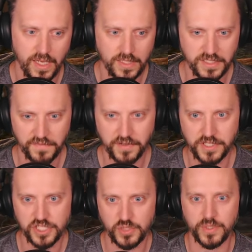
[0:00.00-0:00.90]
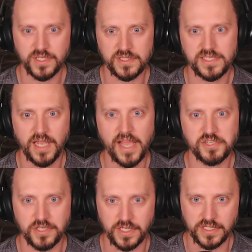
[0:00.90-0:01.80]
I king. definitely just went in
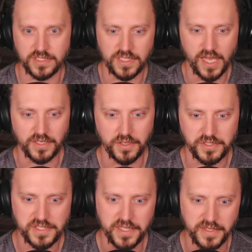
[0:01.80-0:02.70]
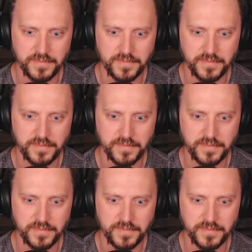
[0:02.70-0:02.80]
slashing and did not notice that.